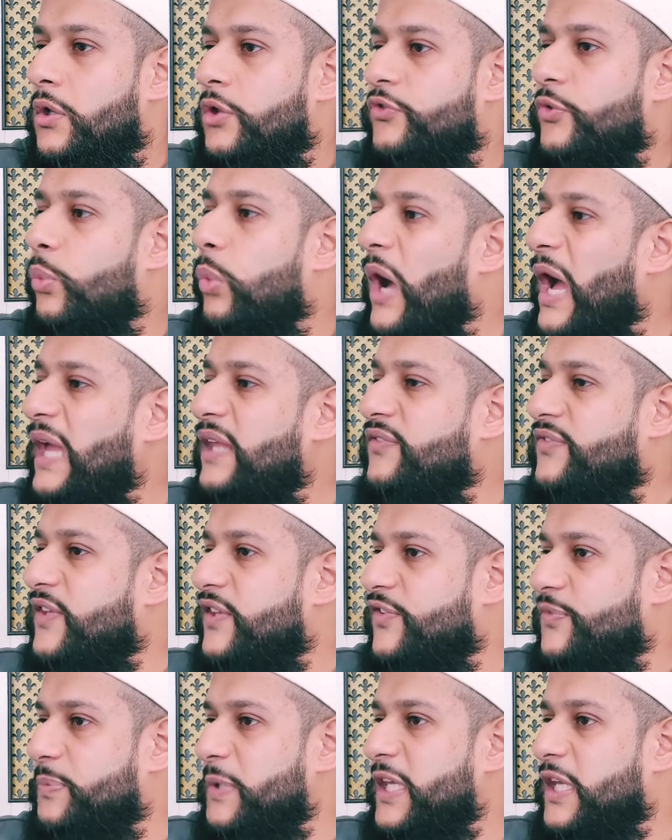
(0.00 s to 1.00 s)
So why is
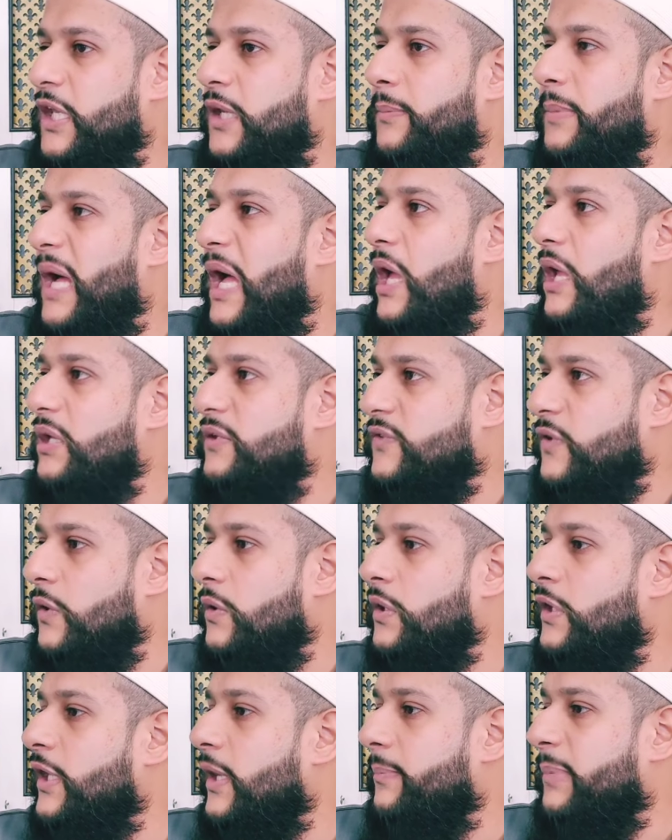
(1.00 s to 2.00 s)
this speaking about
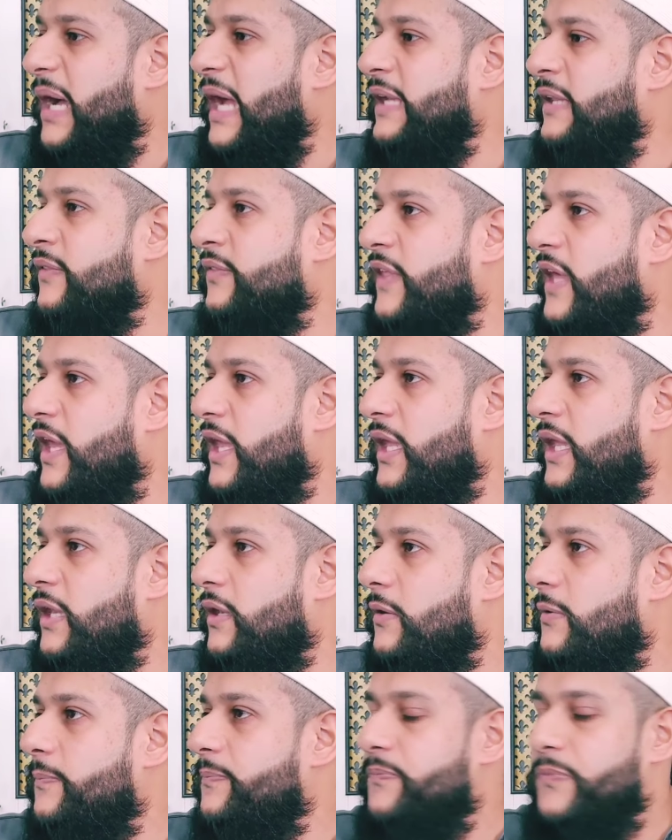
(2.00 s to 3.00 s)
eternally abiding
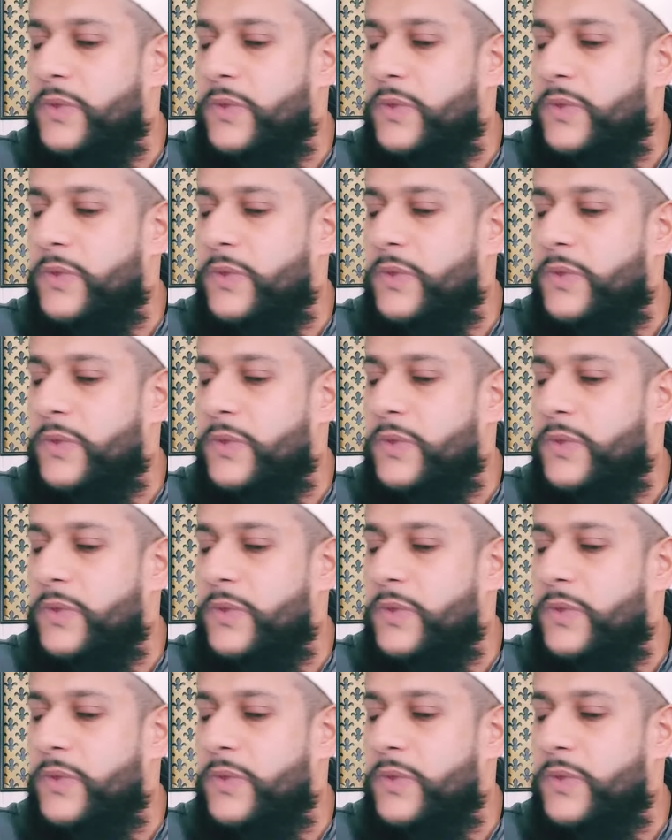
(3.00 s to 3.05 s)
therein?